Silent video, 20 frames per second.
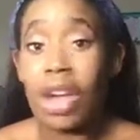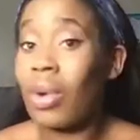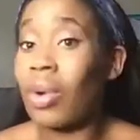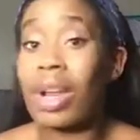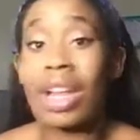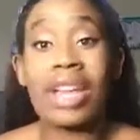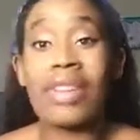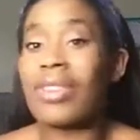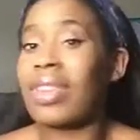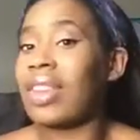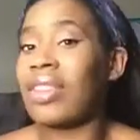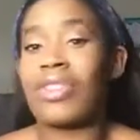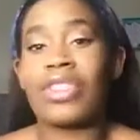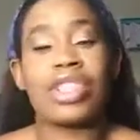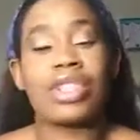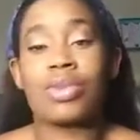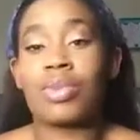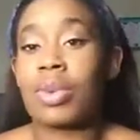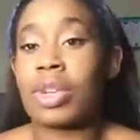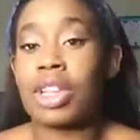or even if
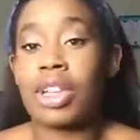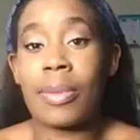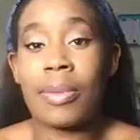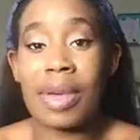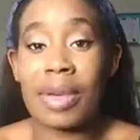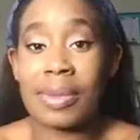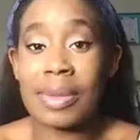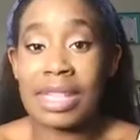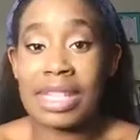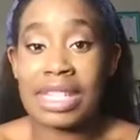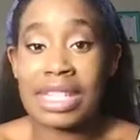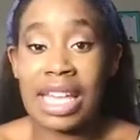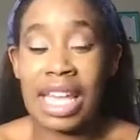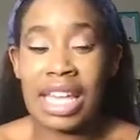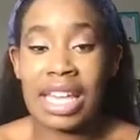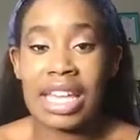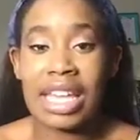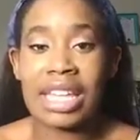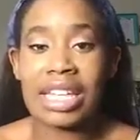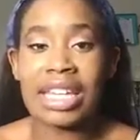it's when your baby is
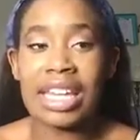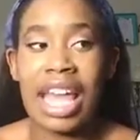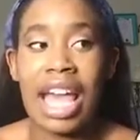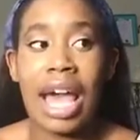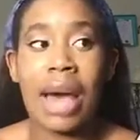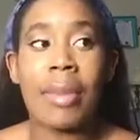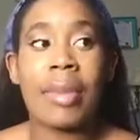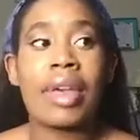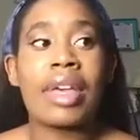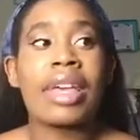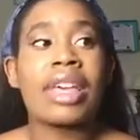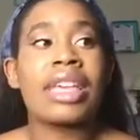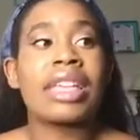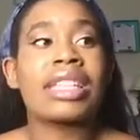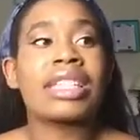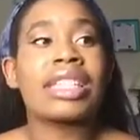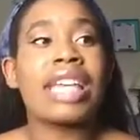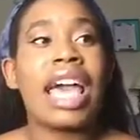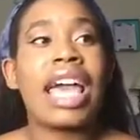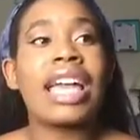taking a nap,
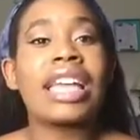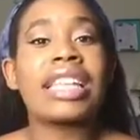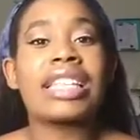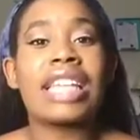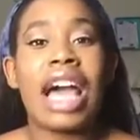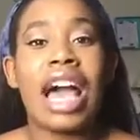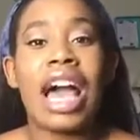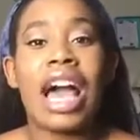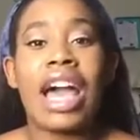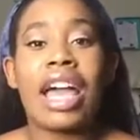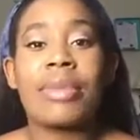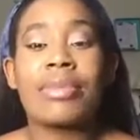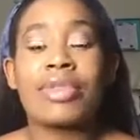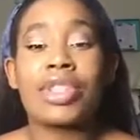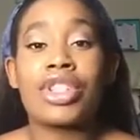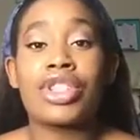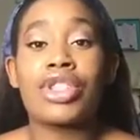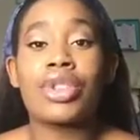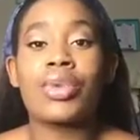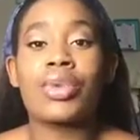take time
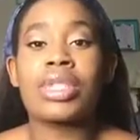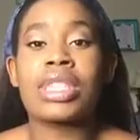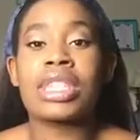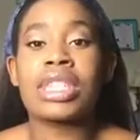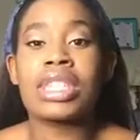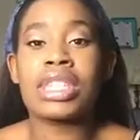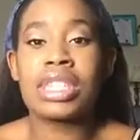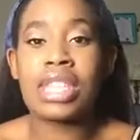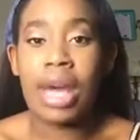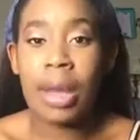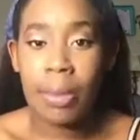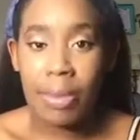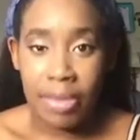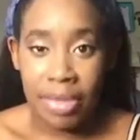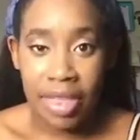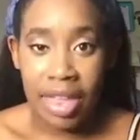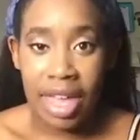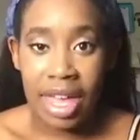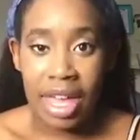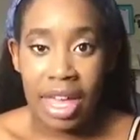to do
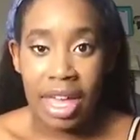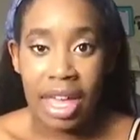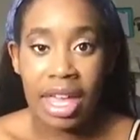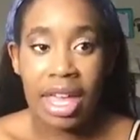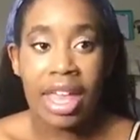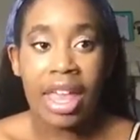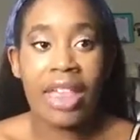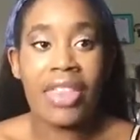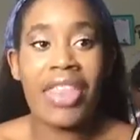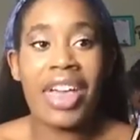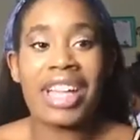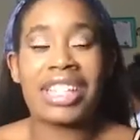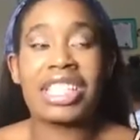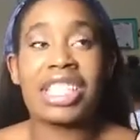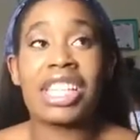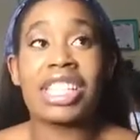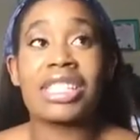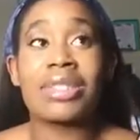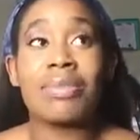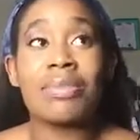something that
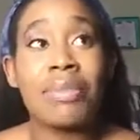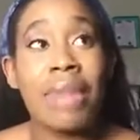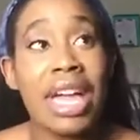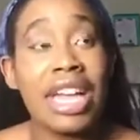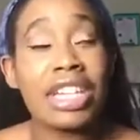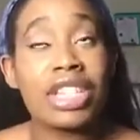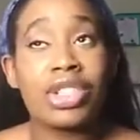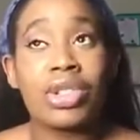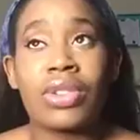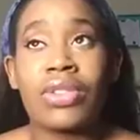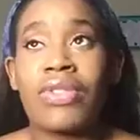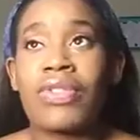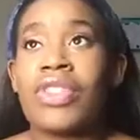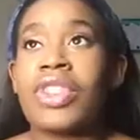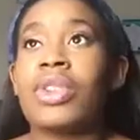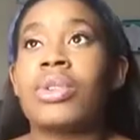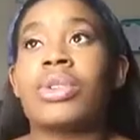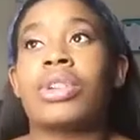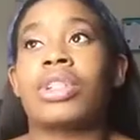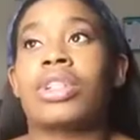just makes you
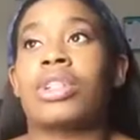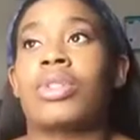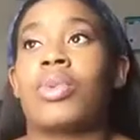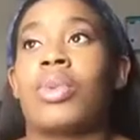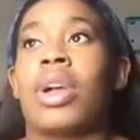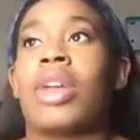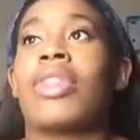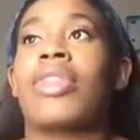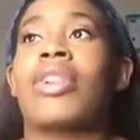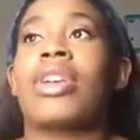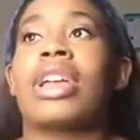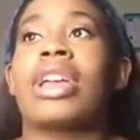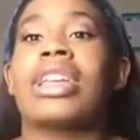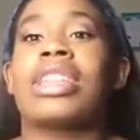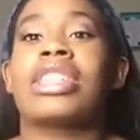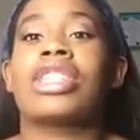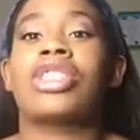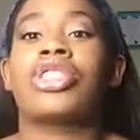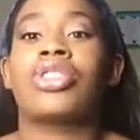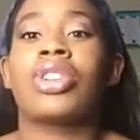feel good, whether
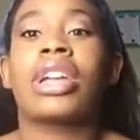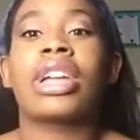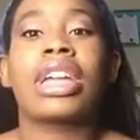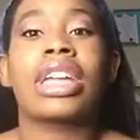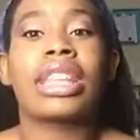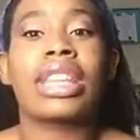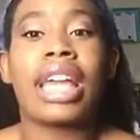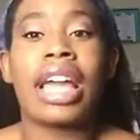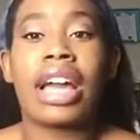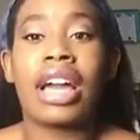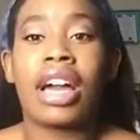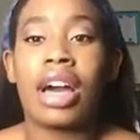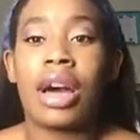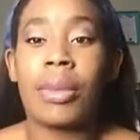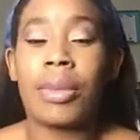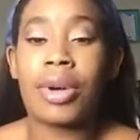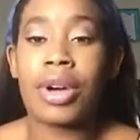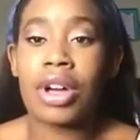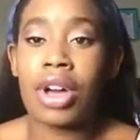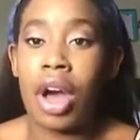it's drinking that
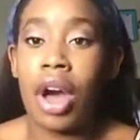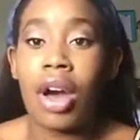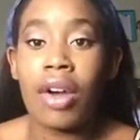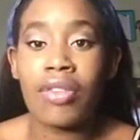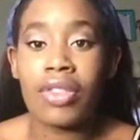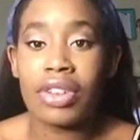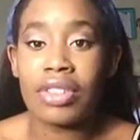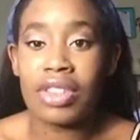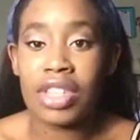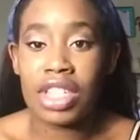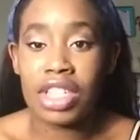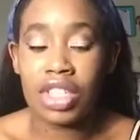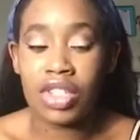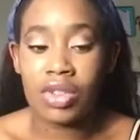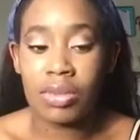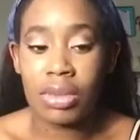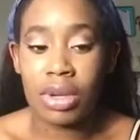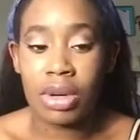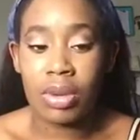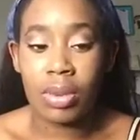cup of coffee that
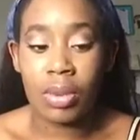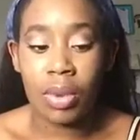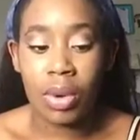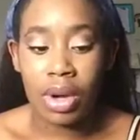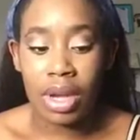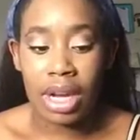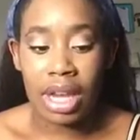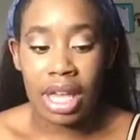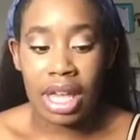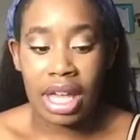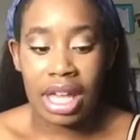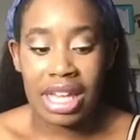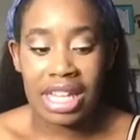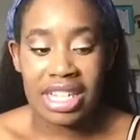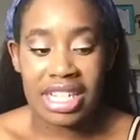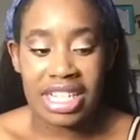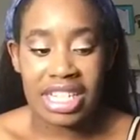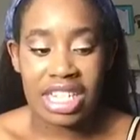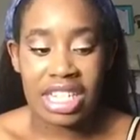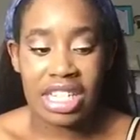you've been wanting
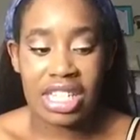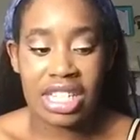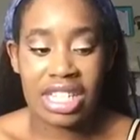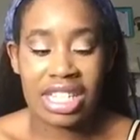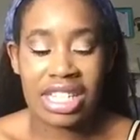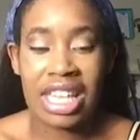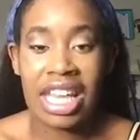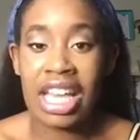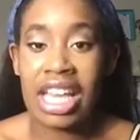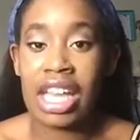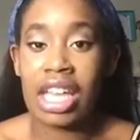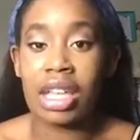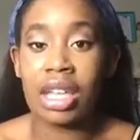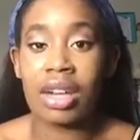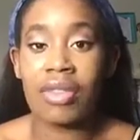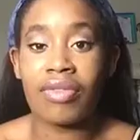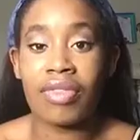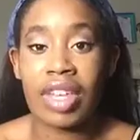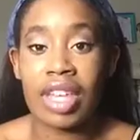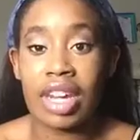and just kicking
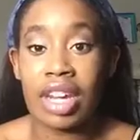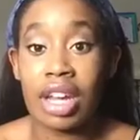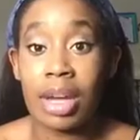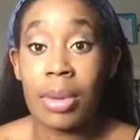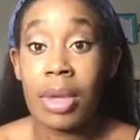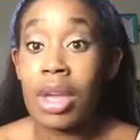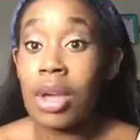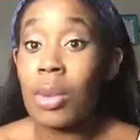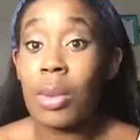your feet up,